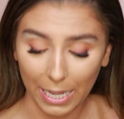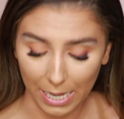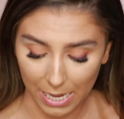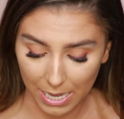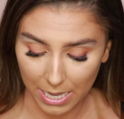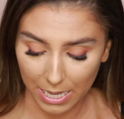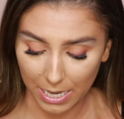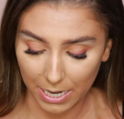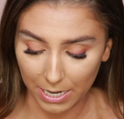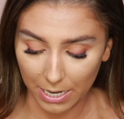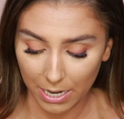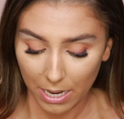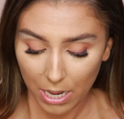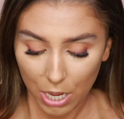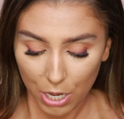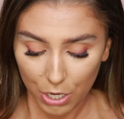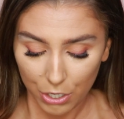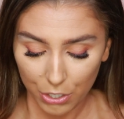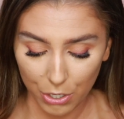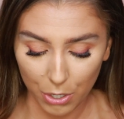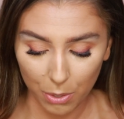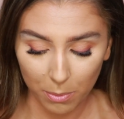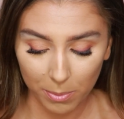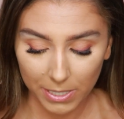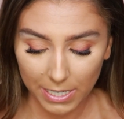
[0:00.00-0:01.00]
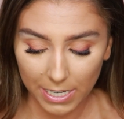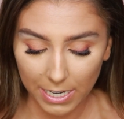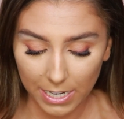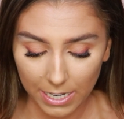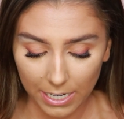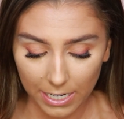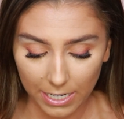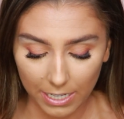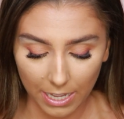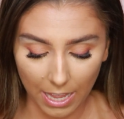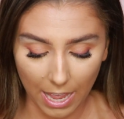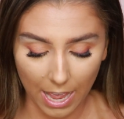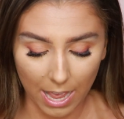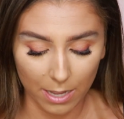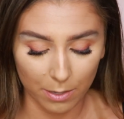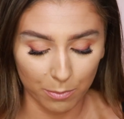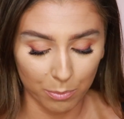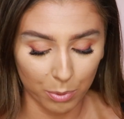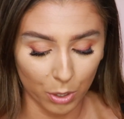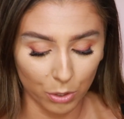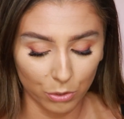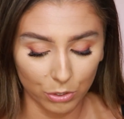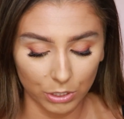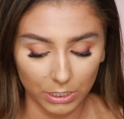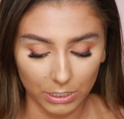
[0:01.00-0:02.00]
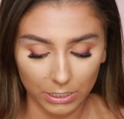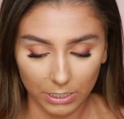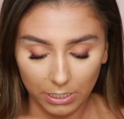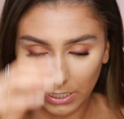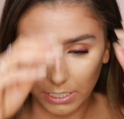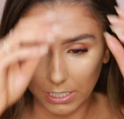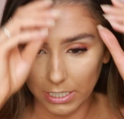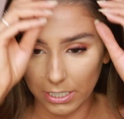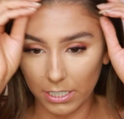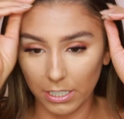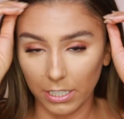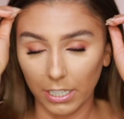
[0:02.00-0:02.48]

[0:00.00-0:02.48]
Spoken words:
And nobody had posted,